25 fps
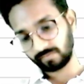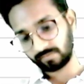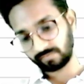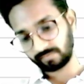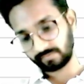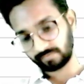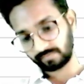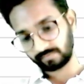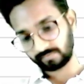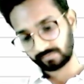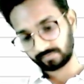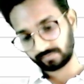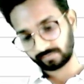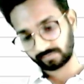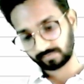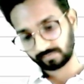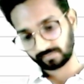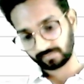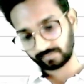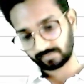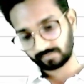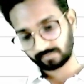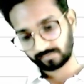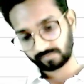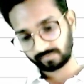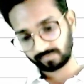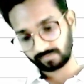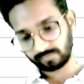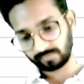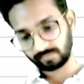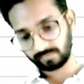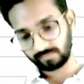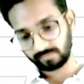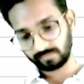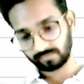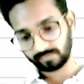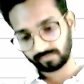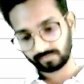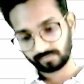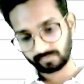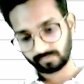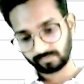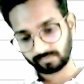[no speech]